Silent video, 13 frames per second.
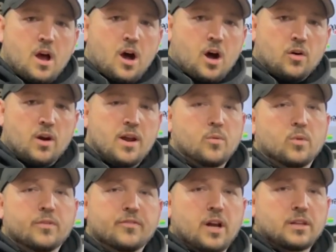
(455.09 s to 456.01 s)
All right,
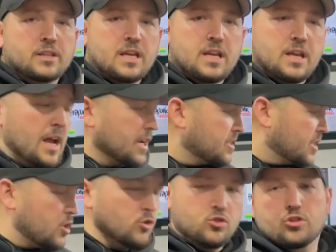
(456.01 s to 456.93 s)
we've got the
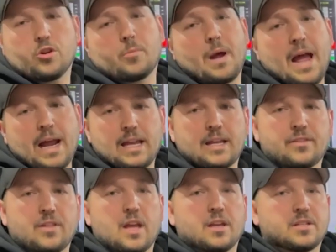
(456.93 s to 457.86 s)
Executioner back
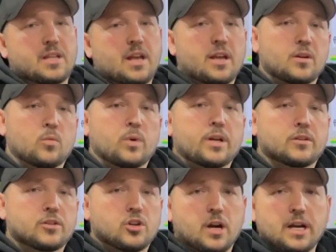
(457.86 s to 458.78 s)
in the S10. We
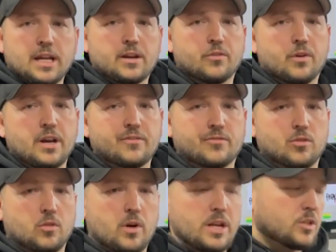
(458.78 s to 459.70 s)
are trying to get ready
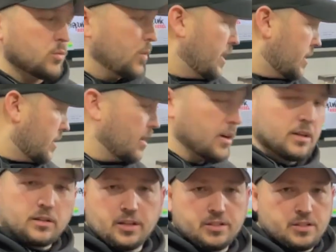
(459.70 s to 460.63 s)
for race week.
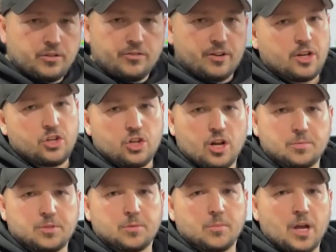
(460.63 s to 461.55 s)
Lynn's still finishing
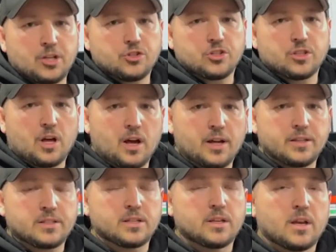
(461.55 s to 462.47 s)
up some nitrous
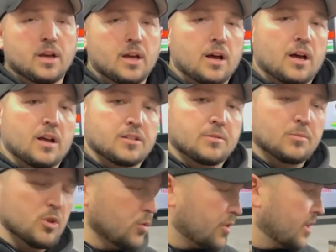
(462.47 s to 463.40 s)
lines.
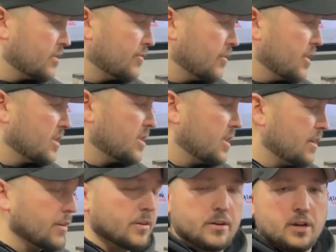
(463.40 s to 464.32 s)
Some new things for this
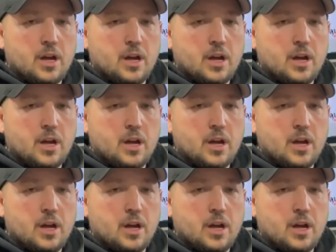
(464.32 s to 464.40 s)
year.